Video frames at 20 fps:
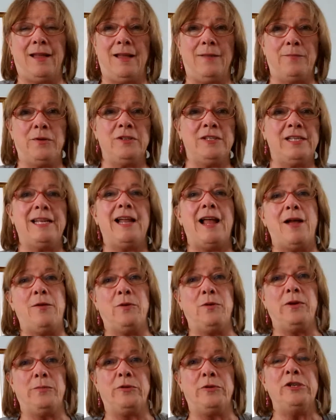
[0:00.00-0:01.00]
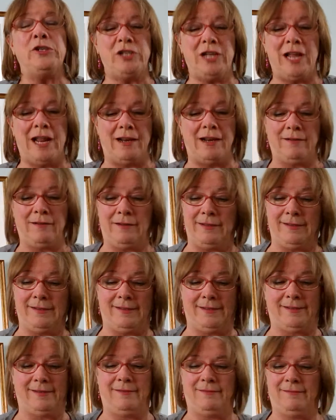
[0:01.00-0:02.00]
personally I would appreciate it,
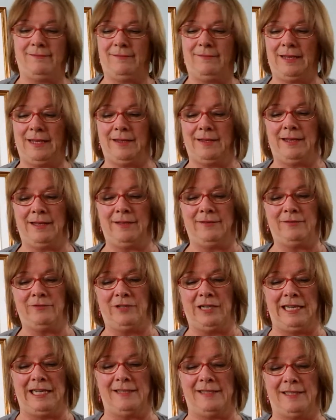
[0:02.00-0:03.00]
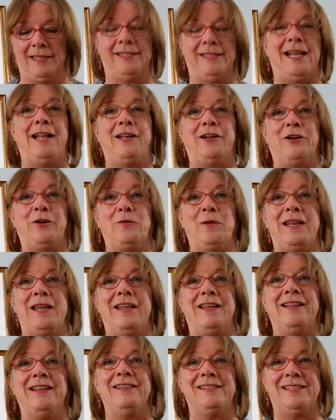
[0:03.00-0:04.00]
because it really is a seller when you
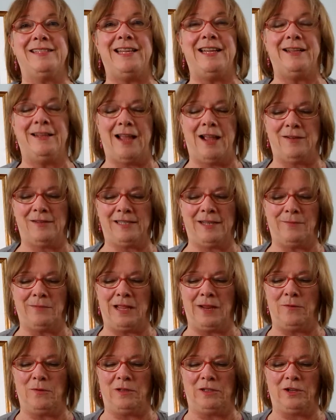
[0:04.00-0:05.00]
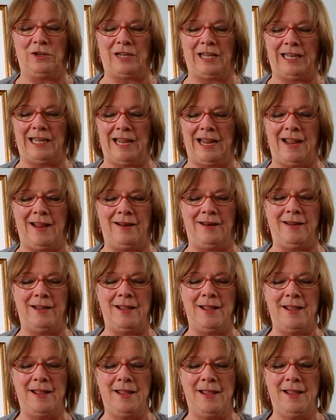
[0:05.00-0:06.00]
can see how something will look at the end.
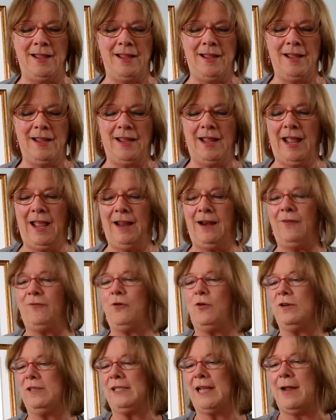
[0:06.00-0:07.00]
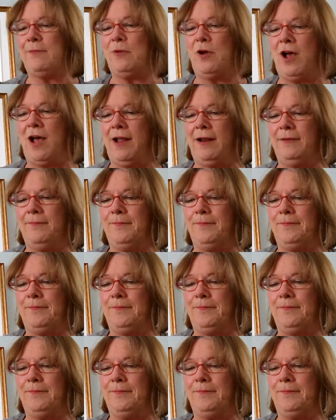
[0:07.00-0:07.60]
And of course I bought